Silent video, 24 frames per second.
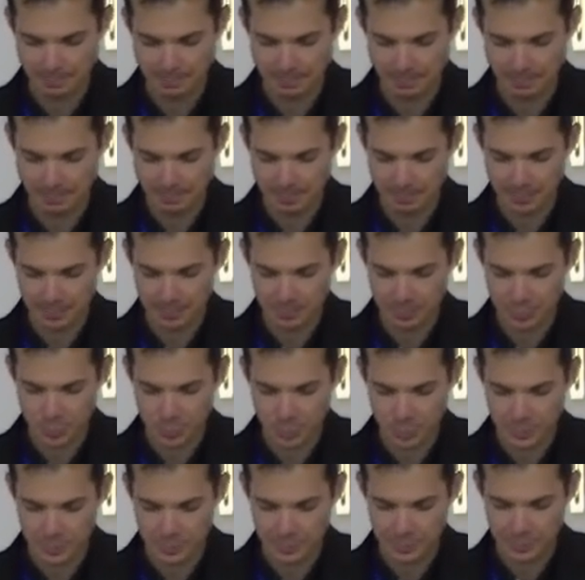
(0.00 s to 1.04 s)

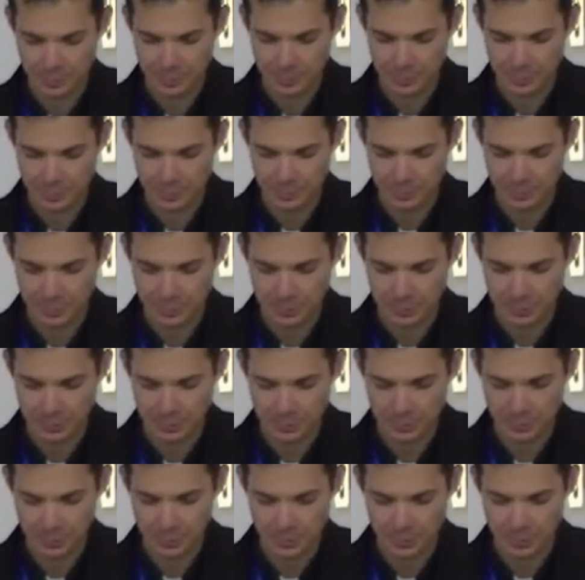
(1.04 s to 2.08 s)

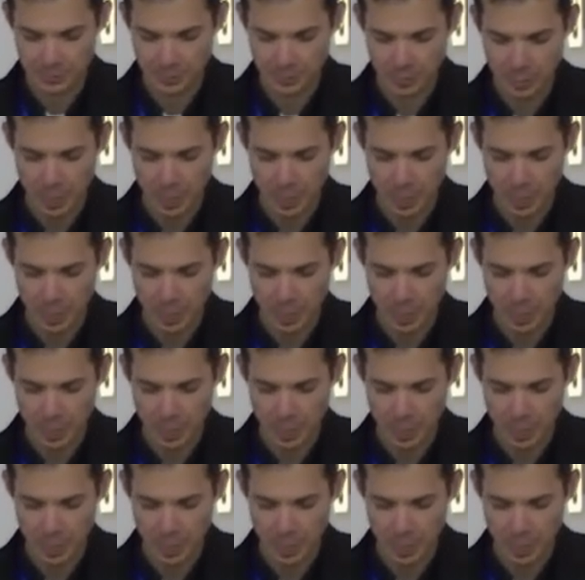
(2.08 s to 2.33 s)
Nothing is said.